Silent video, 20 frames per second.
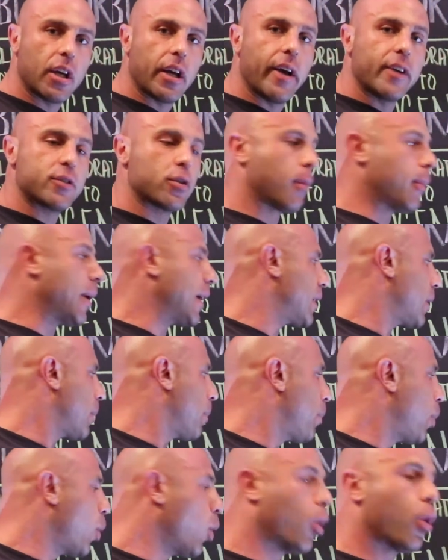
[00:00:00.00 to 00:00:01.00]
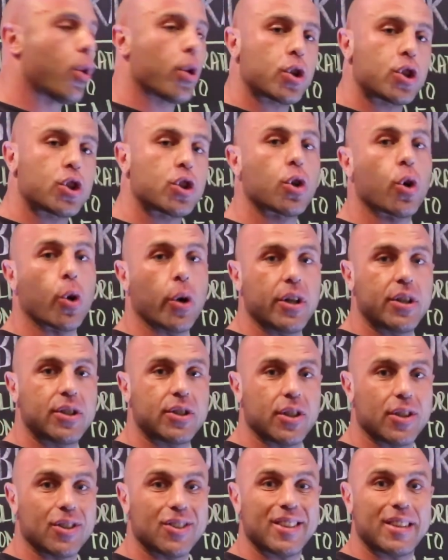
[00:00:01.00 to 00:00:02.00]
is we're making poor
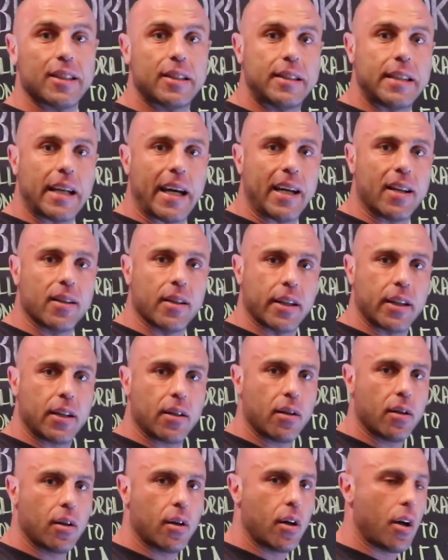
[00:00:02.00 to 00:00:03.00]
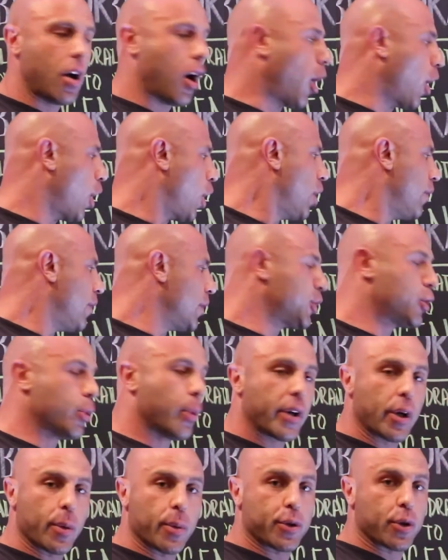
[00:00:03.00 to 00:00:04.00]
choices daily, overdoing
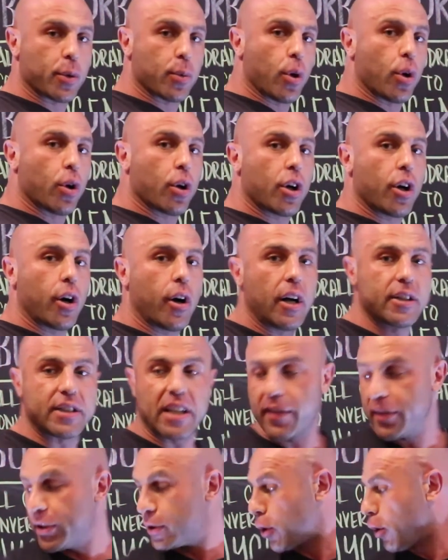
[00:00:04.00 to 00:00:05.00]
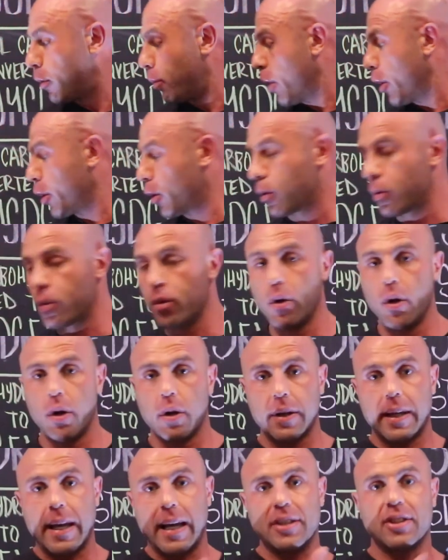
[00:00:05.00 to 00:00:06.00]
it with the wrong kinds, having this hormonal
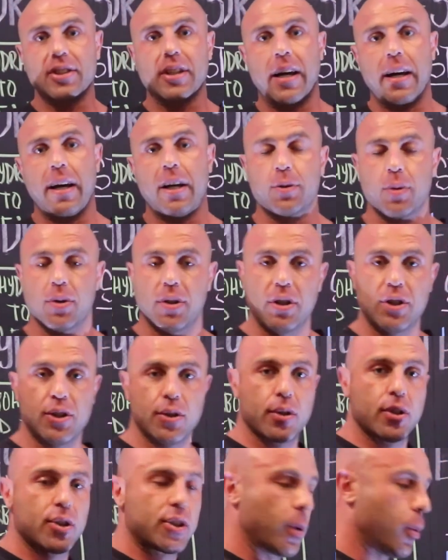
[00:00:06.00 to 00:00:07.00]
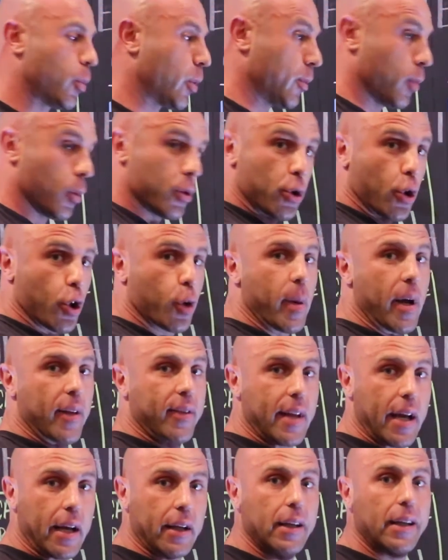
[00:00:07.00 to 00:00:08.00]
cascade with insulin and so on. We'll talk about
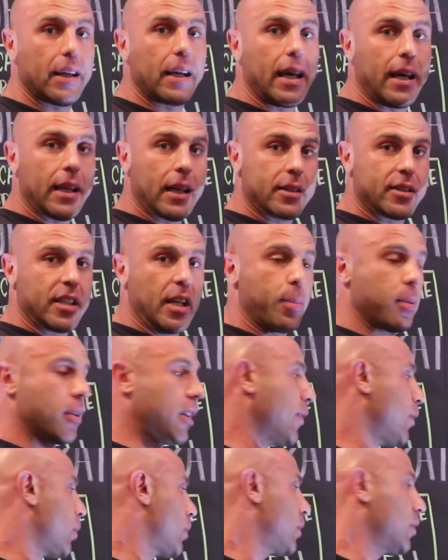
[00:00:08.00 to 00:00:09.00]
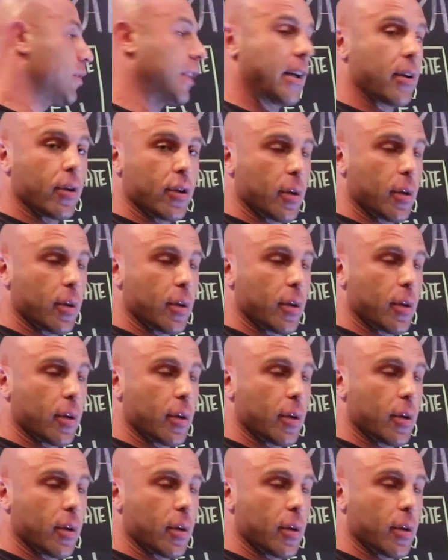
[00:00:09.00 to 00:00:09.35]
that at a deeper level later in the